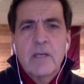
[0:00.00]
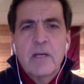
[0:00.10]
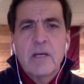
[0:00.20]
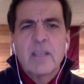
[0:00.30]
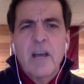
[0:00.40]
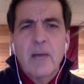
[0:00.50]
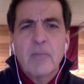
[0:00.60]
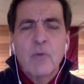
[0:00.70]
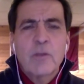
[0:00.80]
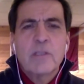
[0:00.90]
Uh,
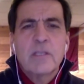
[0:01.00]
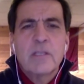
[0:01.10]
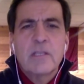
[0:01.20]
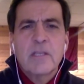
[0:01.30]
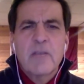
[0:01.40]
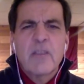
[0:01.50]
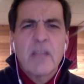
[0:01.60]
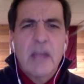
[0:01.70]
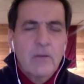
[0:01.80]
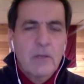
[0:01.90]
Tom lost CD7
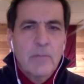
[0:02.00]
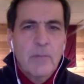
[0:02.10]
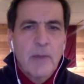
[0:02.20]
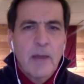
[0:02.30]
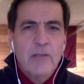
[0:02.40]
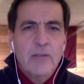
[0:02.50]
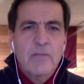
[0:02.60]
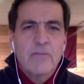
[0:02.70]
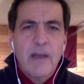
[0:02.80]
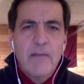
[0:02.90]
narrowly by
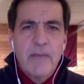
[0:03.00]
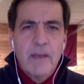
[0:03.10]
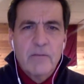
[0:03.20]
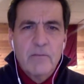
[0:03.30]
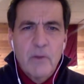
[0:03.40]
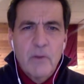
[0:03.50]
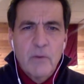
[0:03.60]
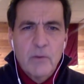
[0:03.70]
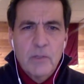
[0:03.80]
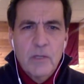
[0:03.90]
just 5,000
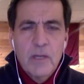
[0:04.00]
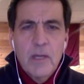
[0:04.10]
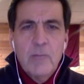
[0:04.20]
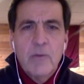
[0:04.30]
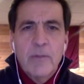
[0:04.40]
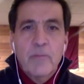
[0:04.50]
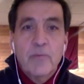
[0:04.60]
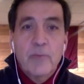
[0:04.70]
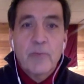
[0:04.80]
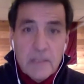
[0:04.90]
votes but the
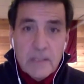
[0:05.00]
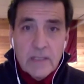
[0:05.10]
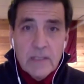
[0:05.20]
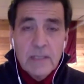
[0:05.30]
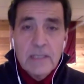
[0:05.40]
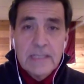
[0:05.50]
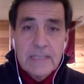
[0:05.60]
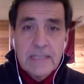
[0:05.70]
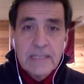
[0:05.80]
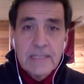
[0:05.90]
president in
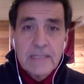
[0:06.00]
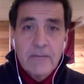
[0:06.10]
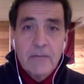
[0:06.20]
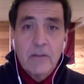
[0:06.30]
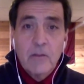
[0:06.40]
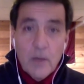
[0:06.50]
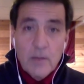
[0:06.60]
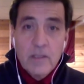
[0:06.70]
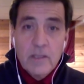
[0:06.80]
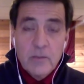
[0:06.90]
CD7
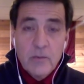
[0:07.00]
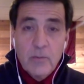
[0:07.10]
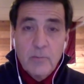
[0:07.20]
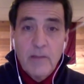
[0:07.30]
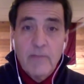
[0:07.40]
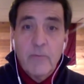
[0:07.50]
lost the district by